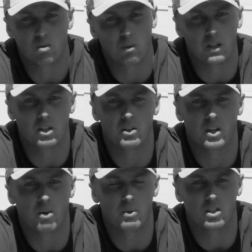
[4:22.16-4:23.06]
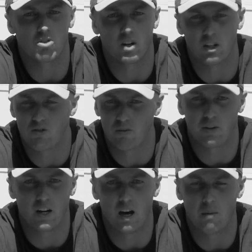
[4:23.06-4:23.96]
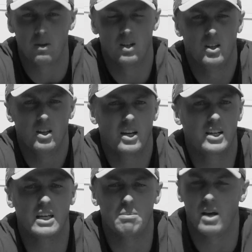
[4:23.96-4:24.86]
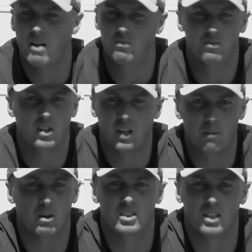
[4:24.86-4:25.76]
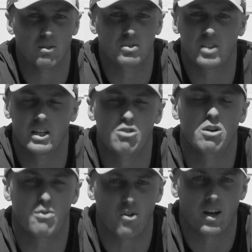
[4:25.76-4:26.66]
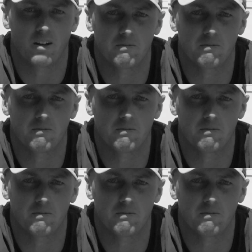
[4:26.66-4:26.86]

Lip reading: what we do. We're just trying to strengthen it up and keep ourselves injury free.